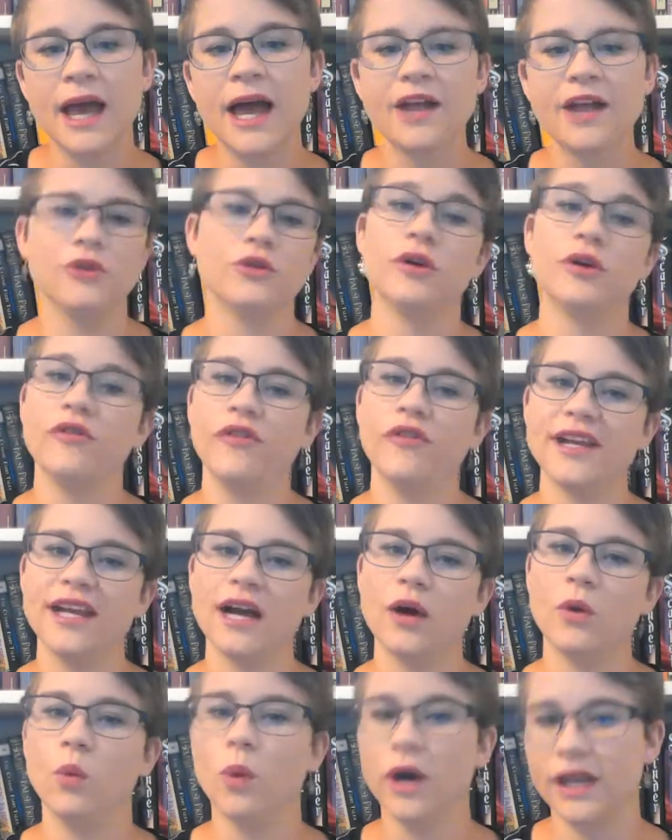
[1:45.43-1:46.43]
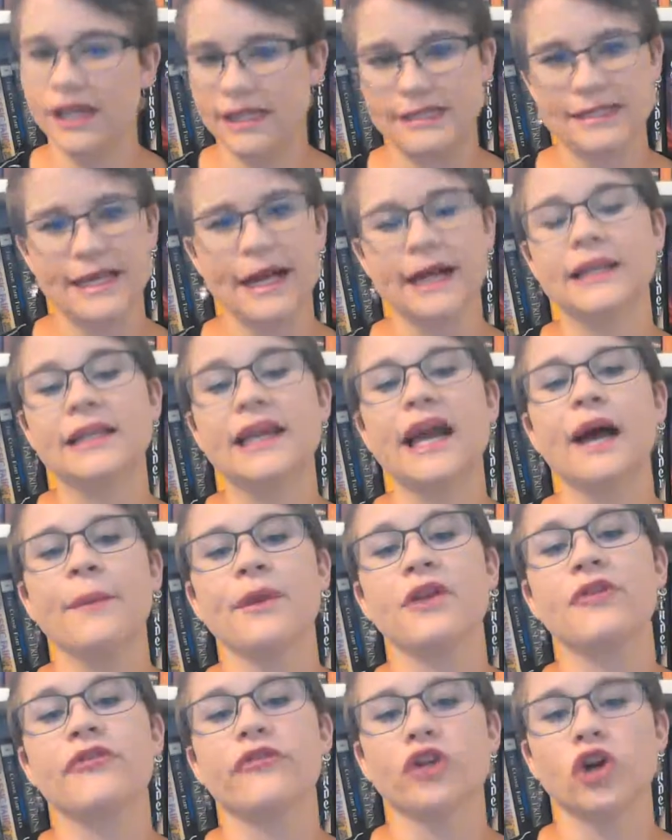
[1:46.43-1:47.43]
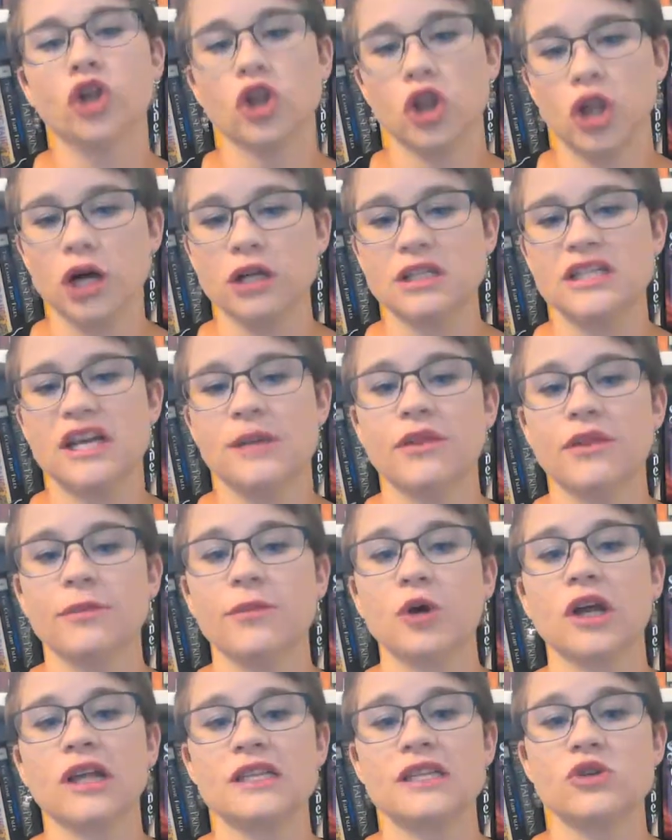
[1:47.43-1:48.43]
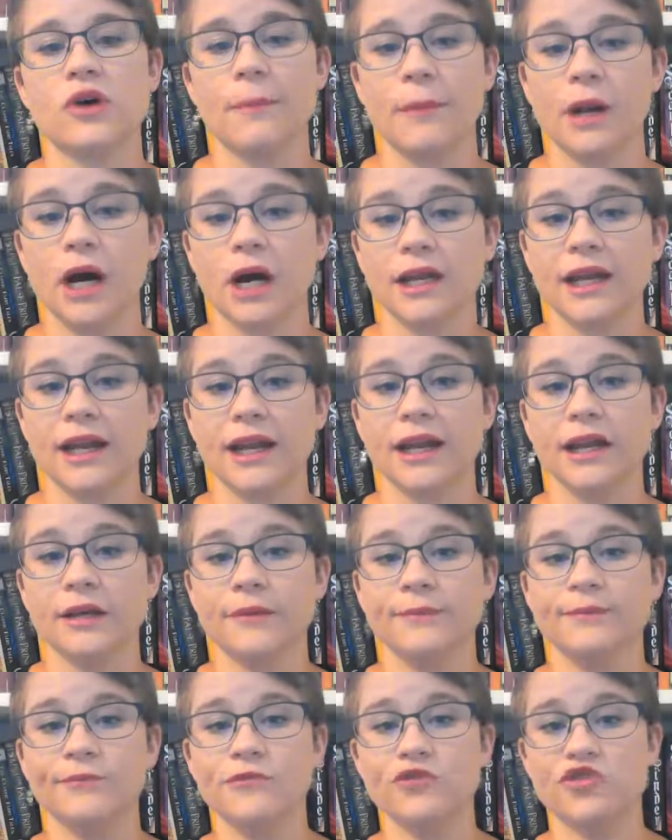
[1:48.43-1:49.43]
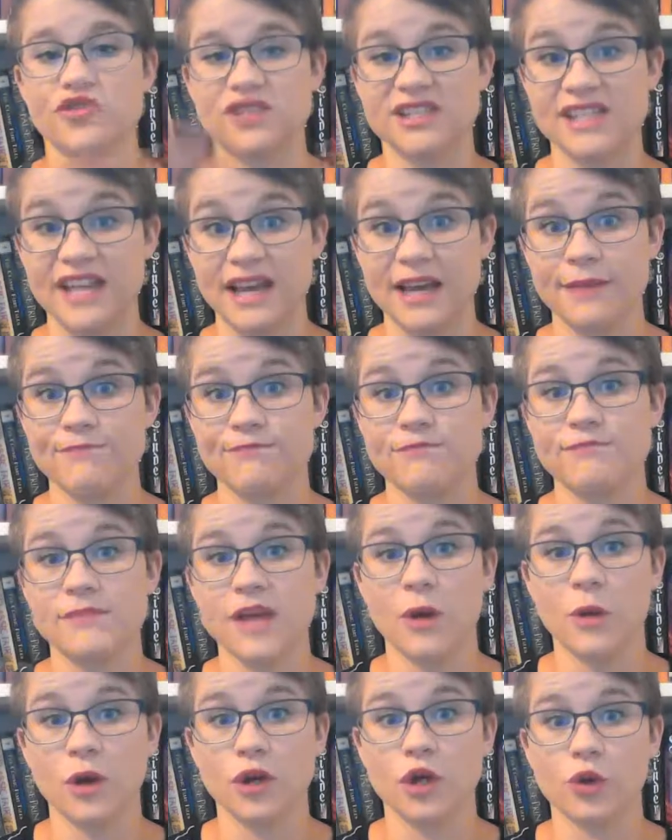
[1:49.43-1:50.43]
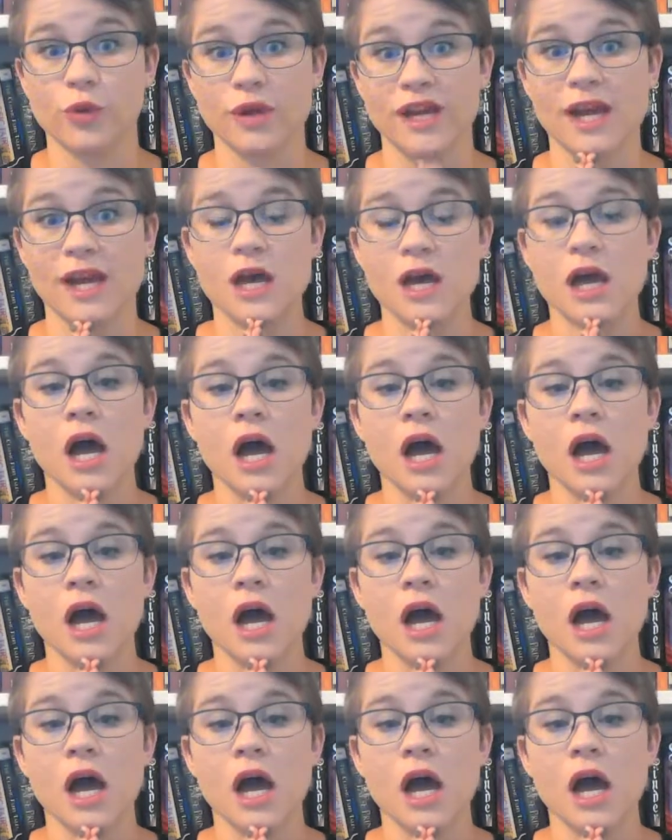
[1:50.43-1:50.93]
And you don't find out what exactly happened for a long time of the book. And so I'm not going to just say it. I want you to read it.